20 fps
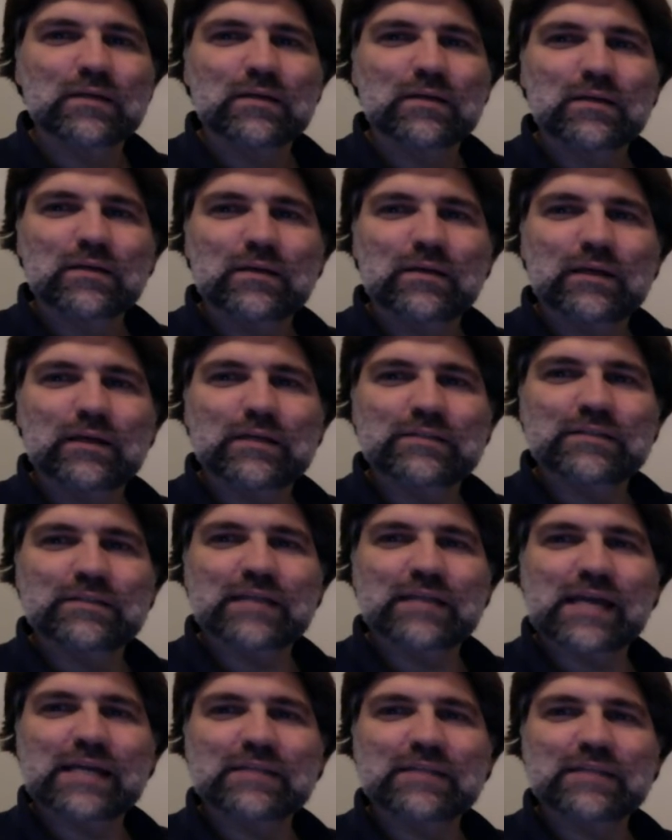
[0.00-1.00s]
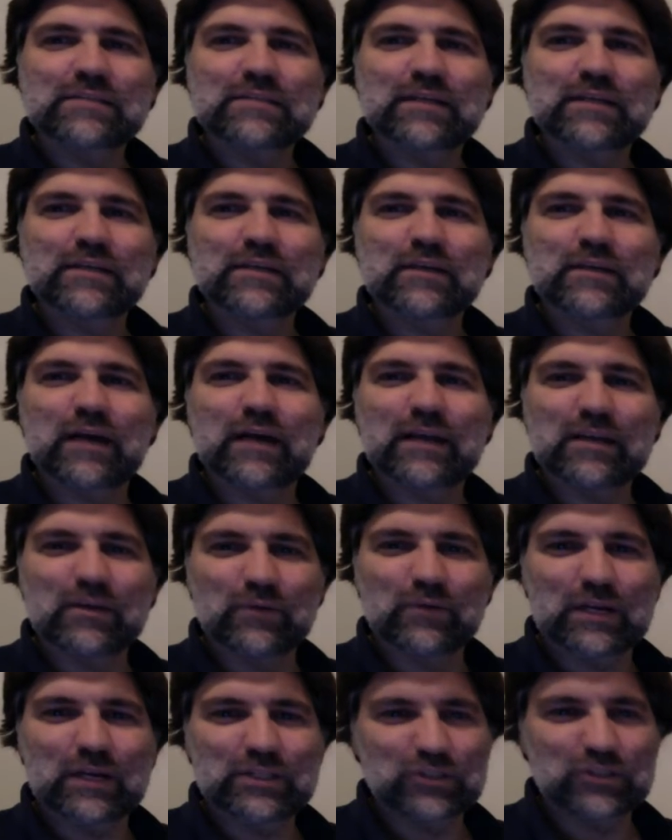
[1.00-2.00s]
And to that extent, I
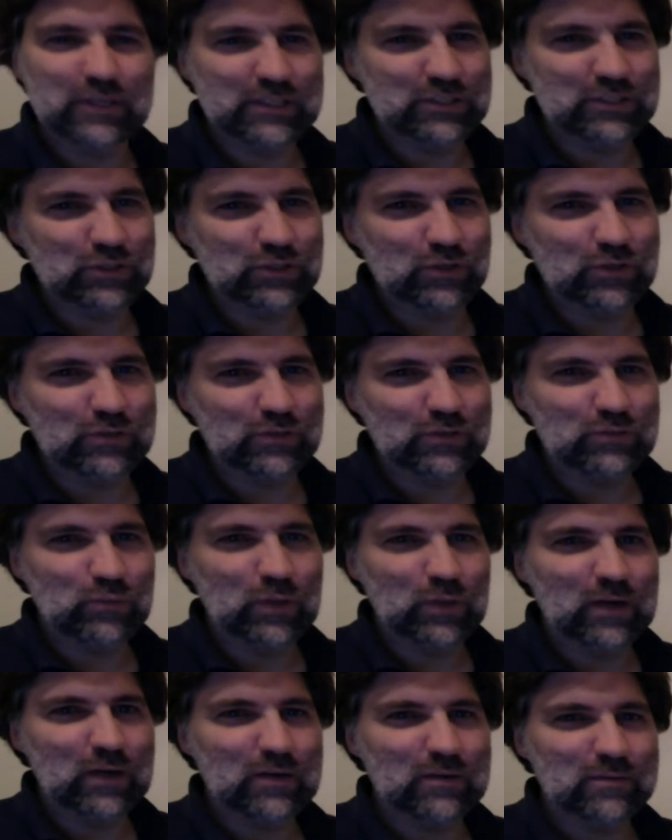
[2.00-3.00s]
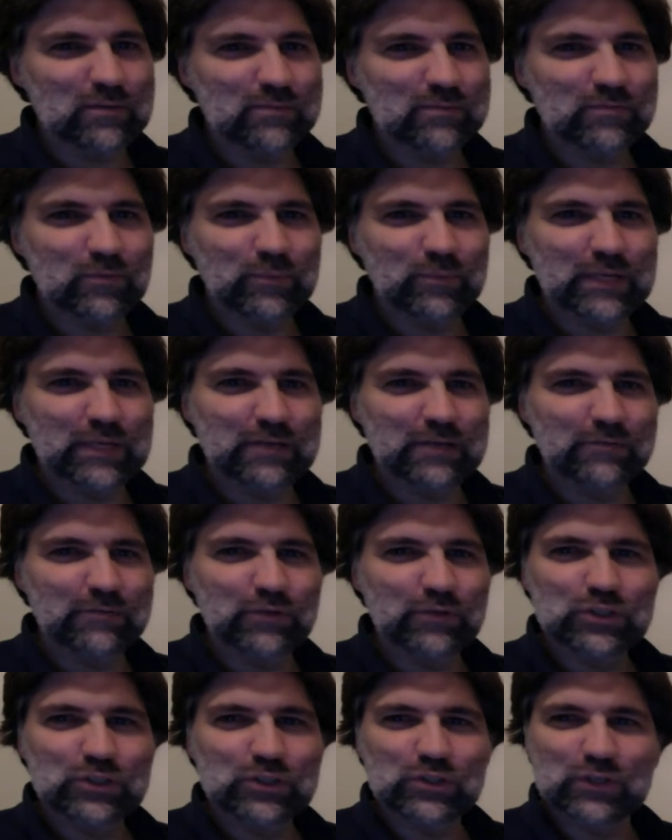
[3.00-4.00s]
congratulate Joel as well for being a
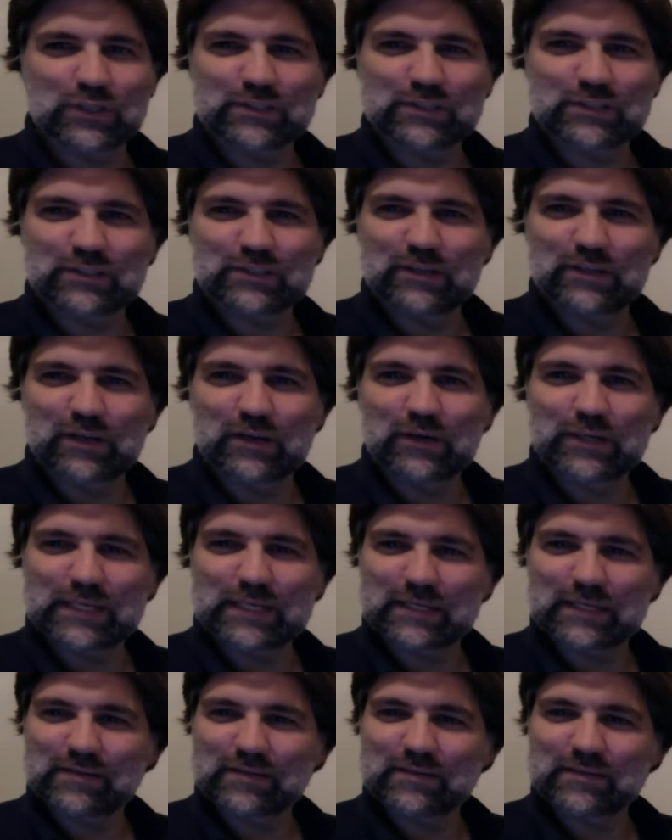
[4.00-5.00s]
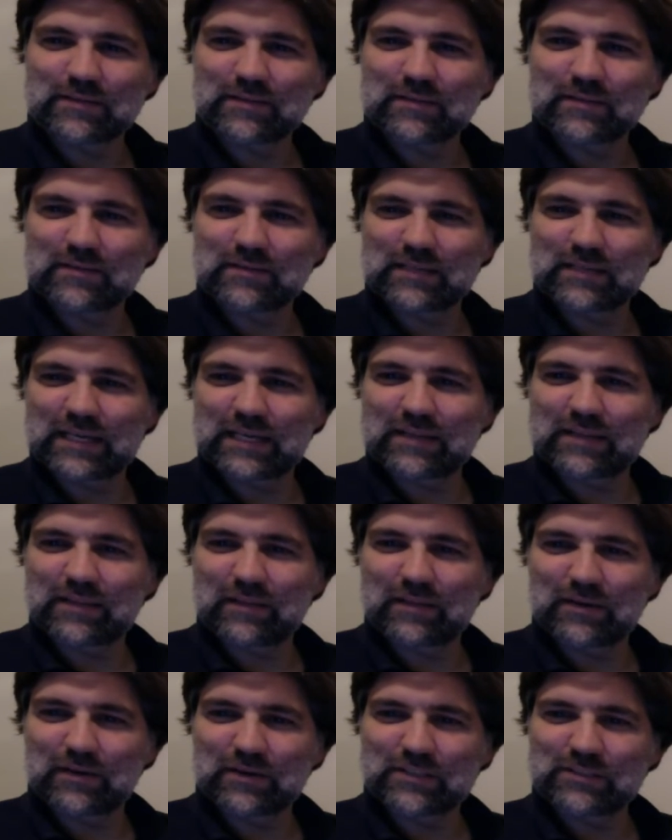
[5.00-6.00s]
futurist and knowing that
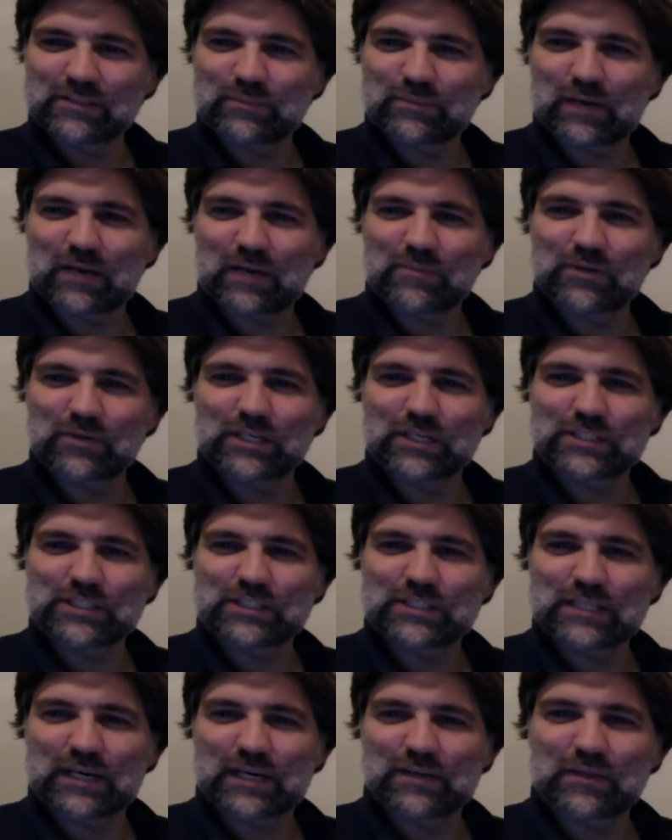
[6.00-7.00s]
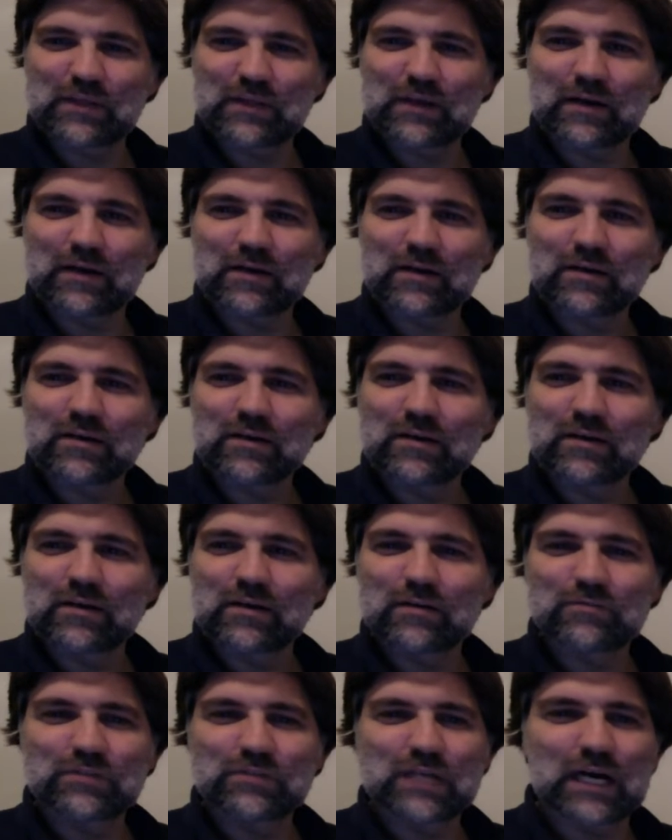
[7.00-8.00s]
there is a population out there
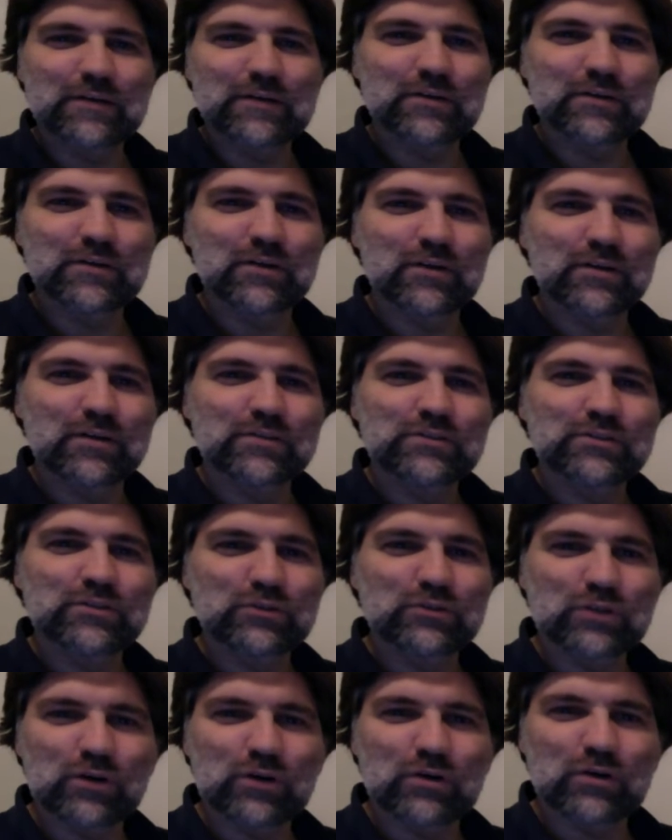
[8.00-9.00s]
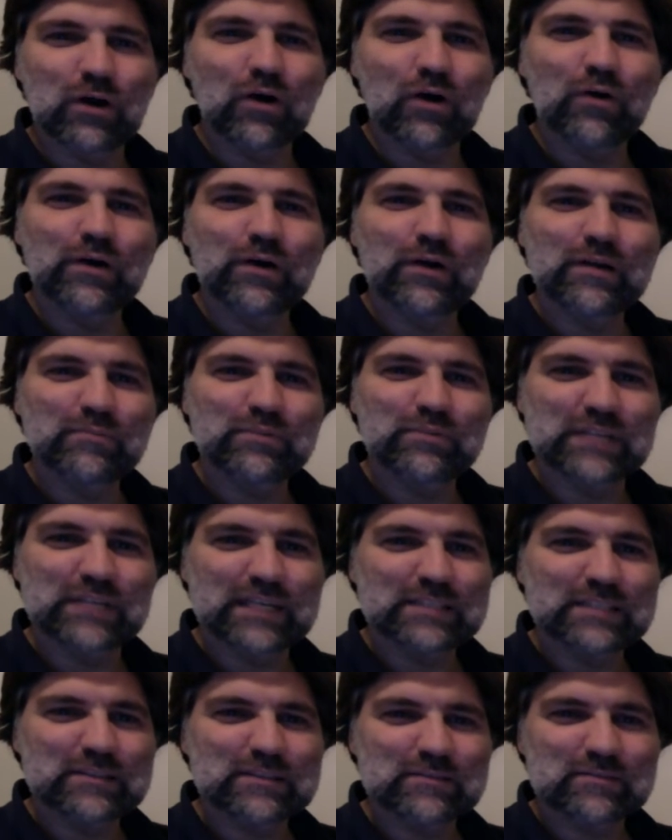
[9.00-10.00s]
of non-nerds who don't already
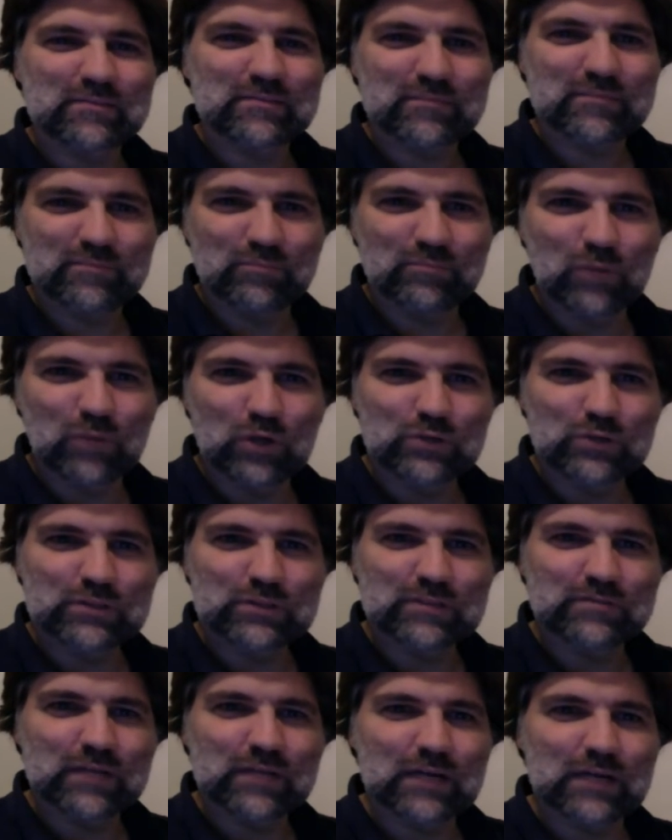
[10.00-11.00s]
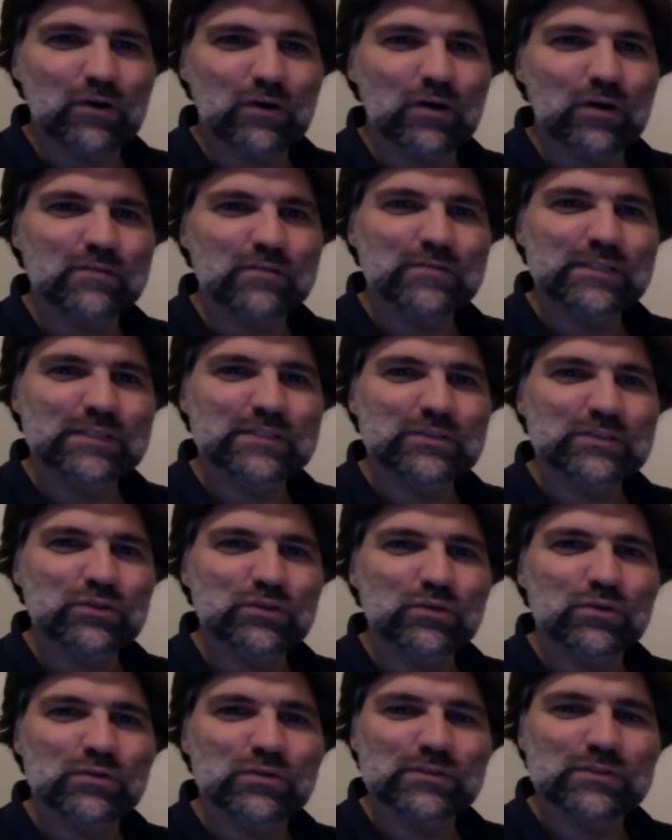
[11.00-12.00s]
possess most, if not all, of these
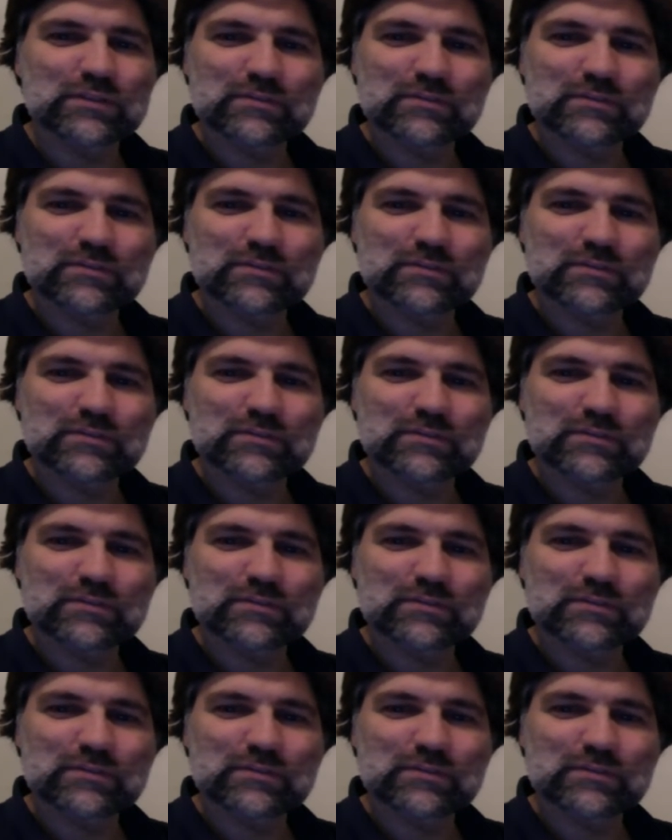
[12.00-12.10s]
tools.